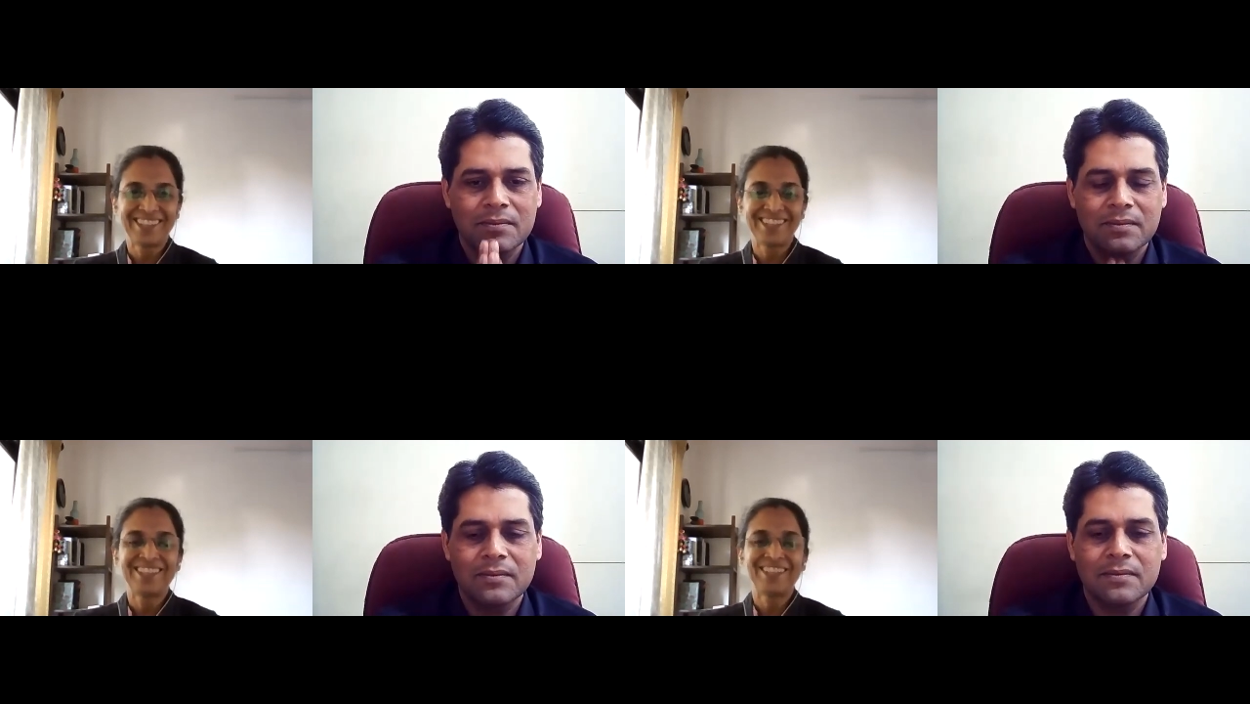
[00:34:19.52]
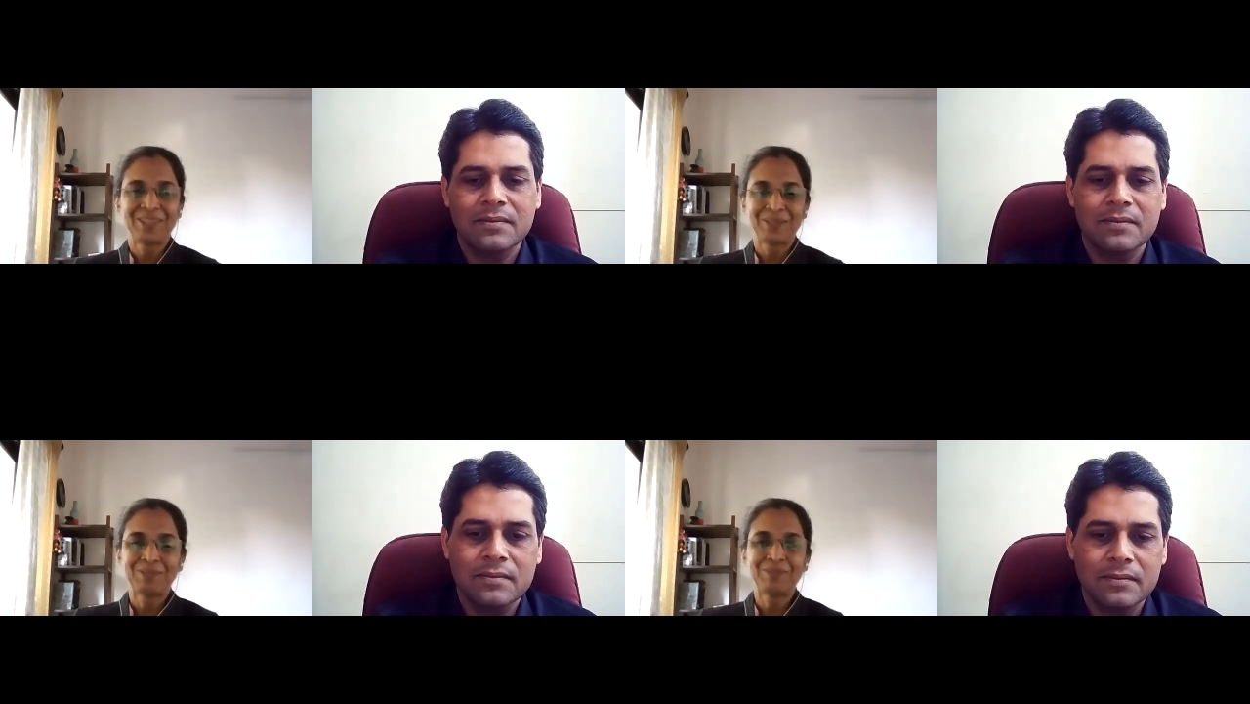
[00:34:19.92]

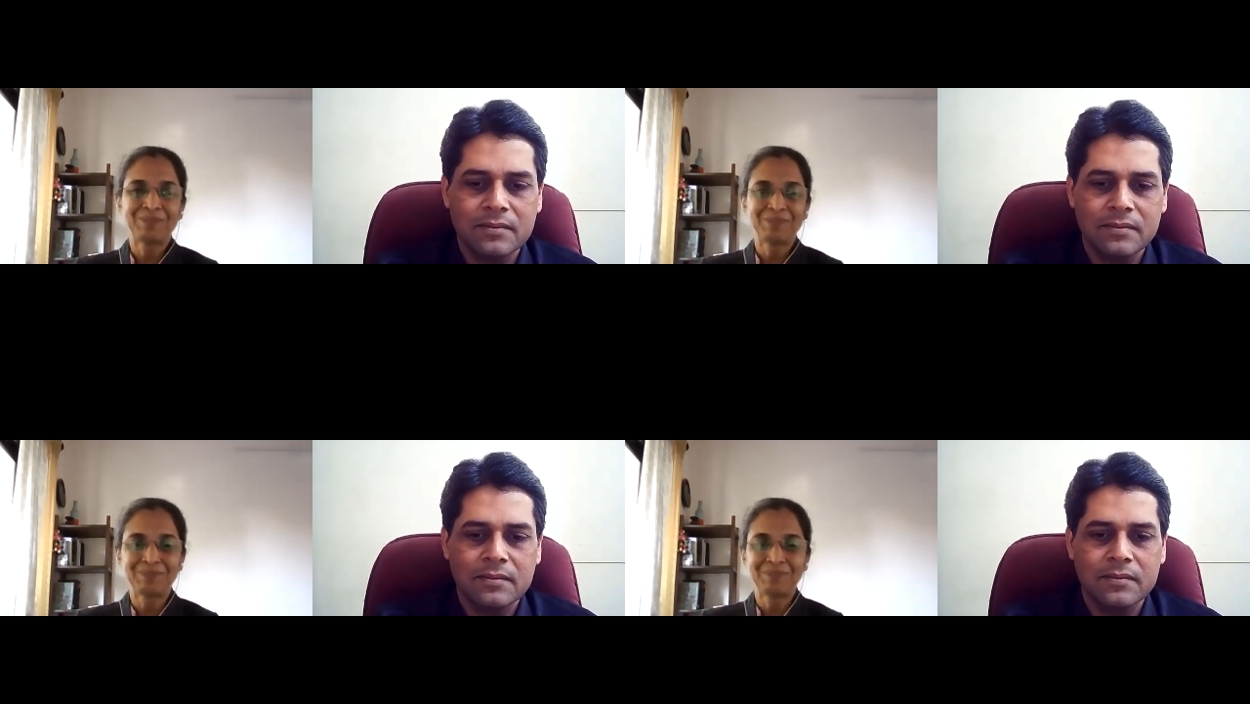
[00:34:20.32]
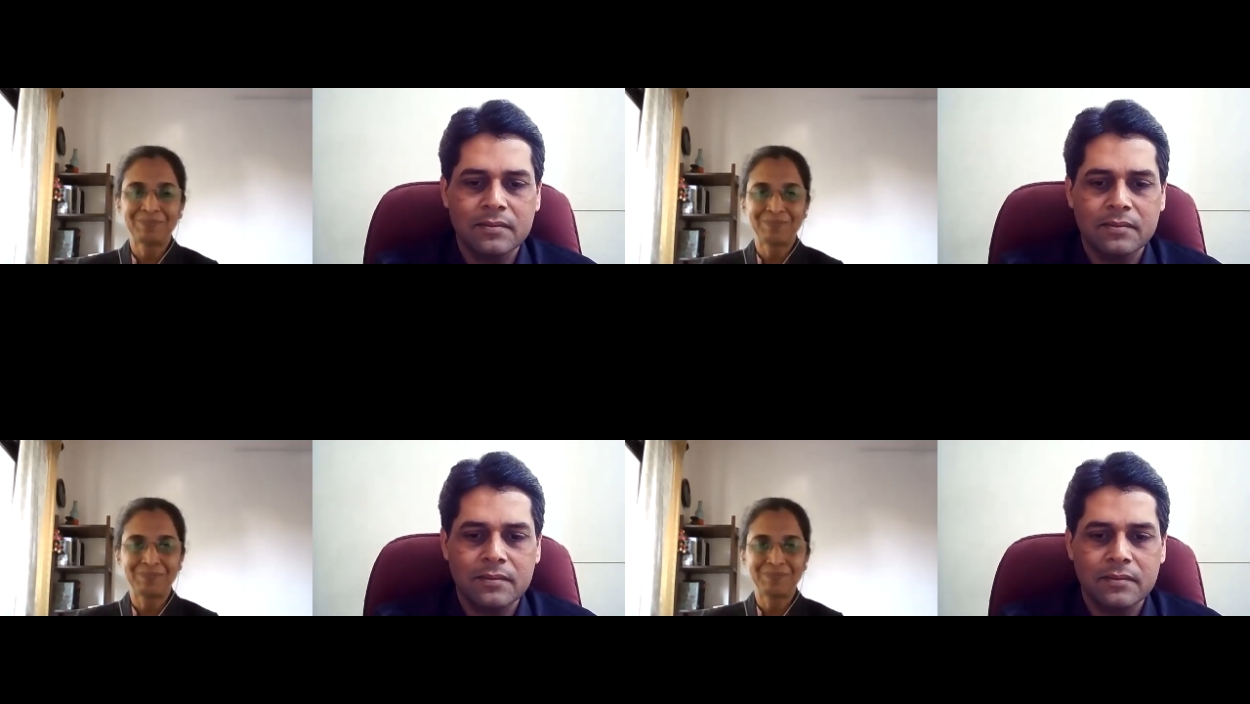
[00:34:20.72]

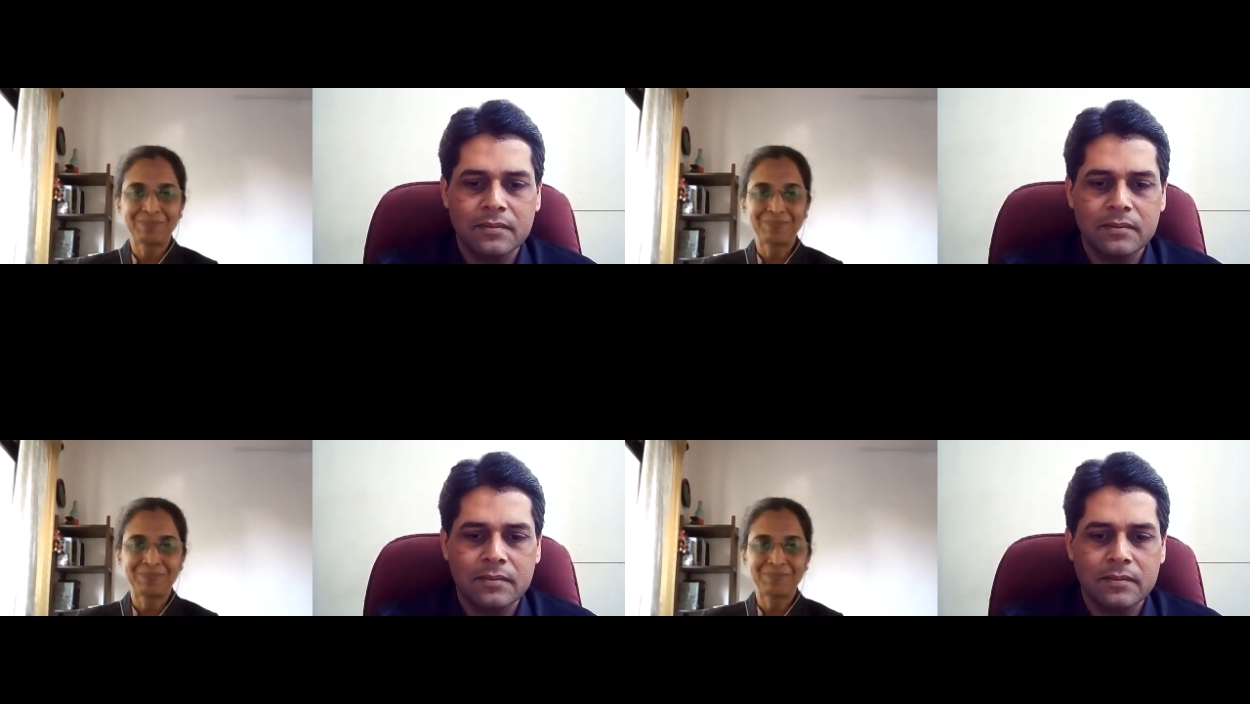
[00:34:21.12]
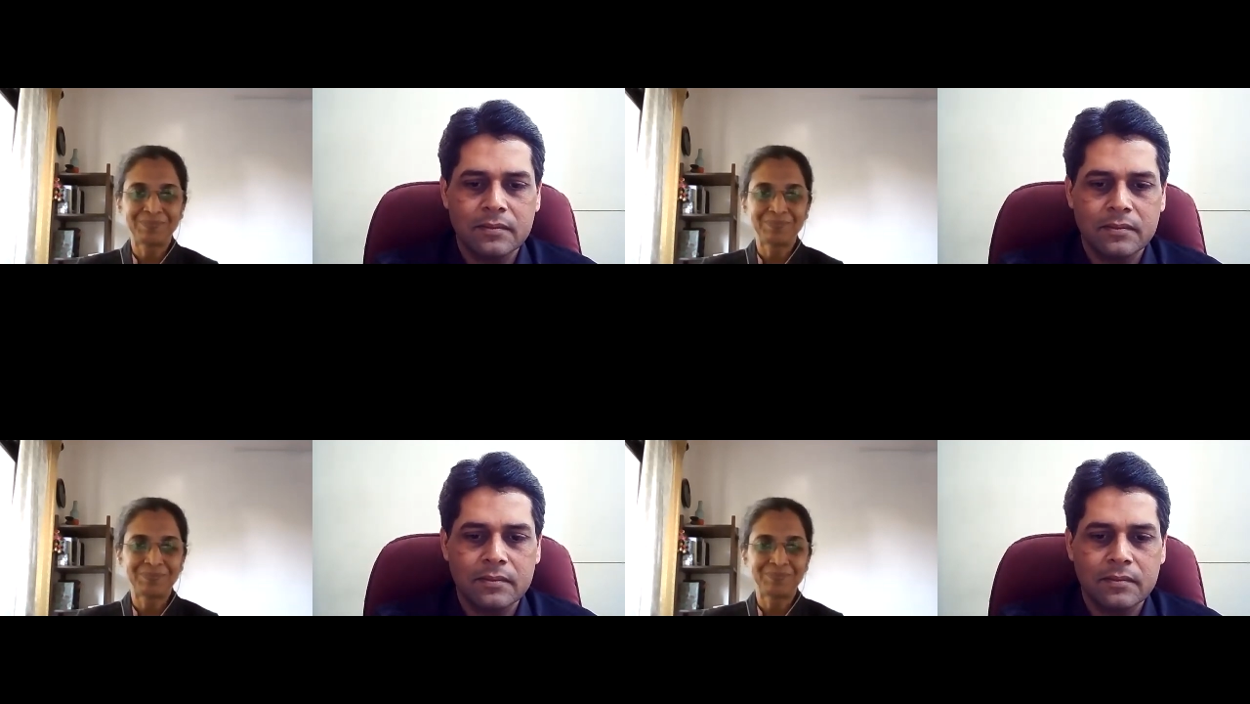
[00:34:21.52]

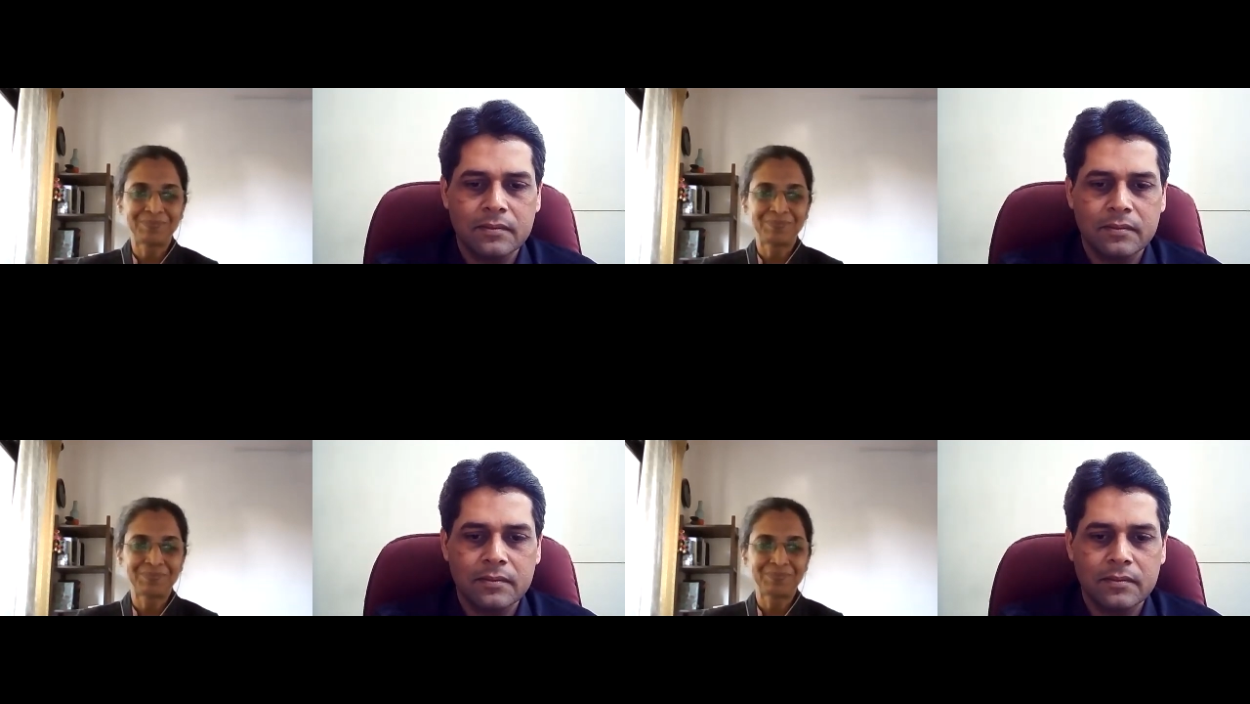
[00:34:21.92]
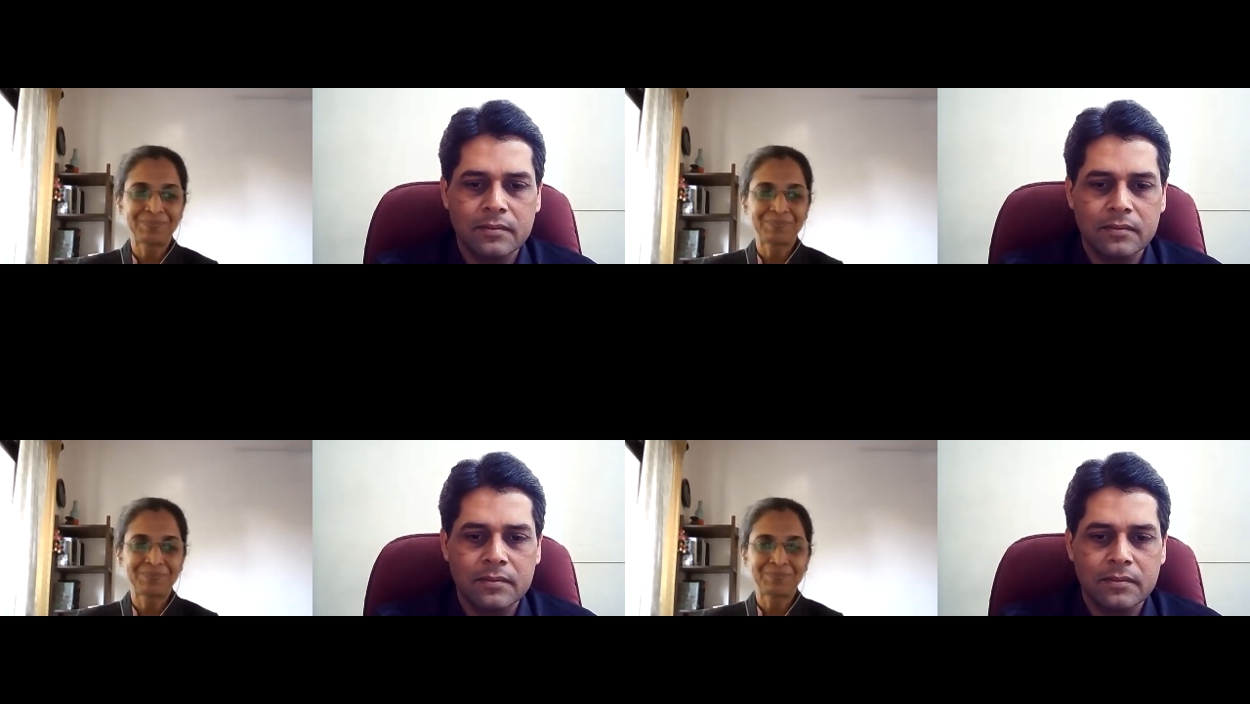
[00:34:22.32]
[no speech]